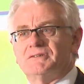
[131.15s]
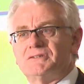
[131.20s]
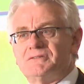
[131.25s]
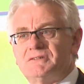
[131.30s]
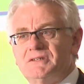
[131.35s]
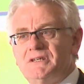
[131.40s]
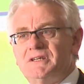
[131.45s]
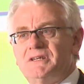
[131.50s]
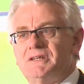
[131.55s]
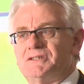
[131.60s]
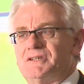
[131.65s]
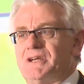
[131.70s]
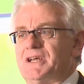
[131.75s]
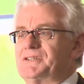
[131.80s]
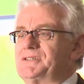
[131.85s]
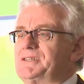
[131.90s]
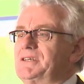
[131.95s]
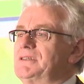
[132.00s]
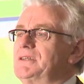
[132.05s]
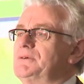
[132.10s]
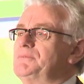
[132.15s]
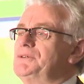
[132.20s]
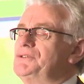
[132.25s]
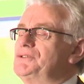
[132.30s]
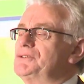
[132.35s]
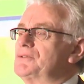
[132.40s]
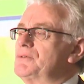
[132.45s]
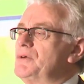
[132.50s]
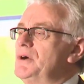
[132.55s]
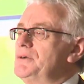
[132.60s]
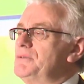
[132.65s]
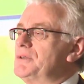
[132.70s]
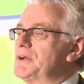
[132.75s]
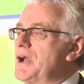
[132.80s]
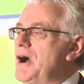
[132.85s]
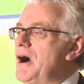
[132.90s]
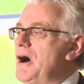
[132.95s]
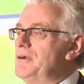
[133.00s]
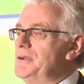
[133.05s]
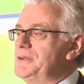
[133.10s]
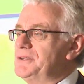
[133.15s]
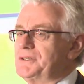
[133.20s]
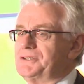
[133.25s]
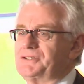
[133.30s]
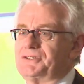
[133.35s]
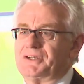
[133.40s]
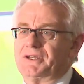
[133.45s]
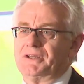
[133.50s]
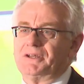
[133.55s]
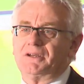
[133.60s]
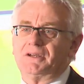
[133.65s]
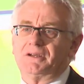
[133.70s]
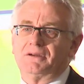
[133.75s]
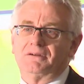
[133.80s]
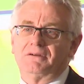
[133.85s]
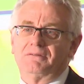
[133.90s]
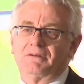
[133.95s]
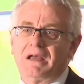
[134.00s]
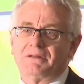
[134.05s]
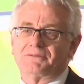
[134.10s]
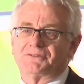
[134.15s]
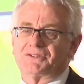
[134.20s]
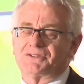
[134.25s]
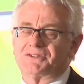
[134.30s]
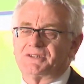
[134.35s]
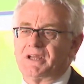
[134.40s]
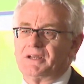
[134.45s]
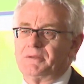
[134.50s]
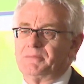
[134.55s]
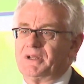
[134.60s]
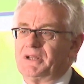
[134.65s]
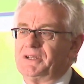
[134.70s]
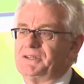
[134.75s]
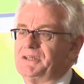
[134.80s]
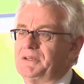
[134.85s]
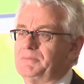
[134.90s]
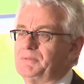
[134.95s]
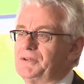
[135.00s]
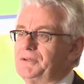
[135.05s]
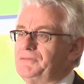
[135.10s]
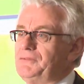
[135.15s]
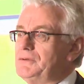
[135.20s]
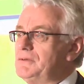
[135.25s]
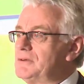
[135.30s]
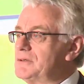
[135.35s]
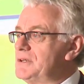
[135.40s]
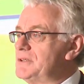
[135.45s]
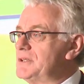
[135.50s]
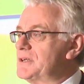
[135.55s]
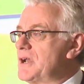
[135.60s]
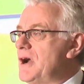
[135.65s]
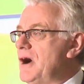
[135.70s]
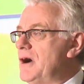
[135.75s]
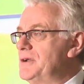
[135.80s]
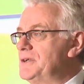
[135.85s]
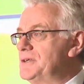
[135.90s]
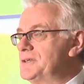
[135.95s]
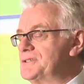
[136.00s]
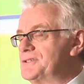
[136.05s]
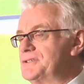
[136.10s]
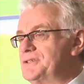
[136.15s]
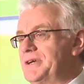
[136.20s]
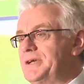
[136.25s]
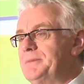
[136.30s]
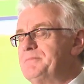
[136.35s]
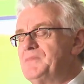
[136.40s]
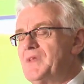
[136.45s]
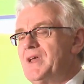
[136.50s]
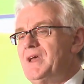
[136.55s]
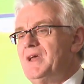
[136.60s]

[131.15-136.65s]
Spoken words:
It's really interesting that we should quote the car industry around sustainability. But if you look at the car industry,